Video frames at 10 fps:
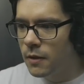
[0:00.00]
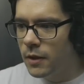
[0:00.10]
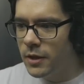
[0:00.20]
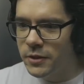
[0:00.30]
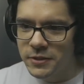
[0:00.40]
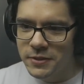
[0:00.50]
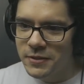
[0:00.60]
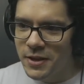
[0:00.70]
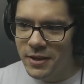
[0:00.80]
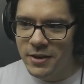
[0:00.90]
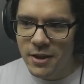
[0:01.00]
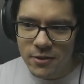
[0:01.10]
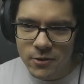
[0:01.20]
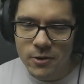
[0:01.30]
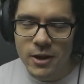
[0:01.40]
And this is like
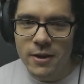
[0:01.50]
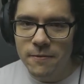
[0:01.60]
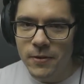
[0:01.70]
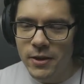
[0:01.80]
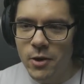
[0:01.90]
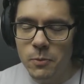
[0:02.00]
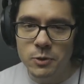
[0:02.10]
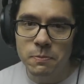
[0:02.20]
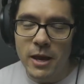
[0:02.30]
another kind of like almost